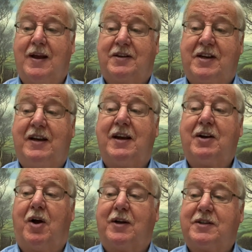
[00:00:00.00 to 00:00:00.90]
Seeking
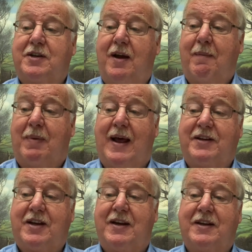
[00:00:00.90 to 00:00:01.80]
God's
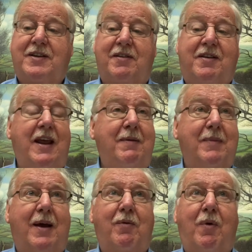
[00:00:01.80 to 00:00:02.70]
blessing is a theme
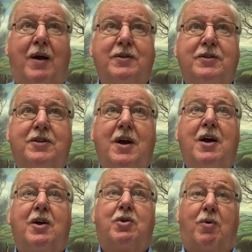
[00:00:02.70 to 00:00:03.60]
that runs
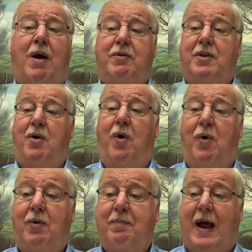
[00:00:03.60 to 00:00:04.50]
throughout the
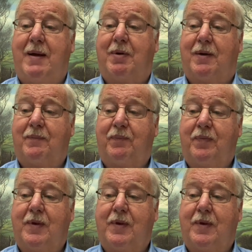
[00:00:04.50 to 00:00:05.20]
whole Bible.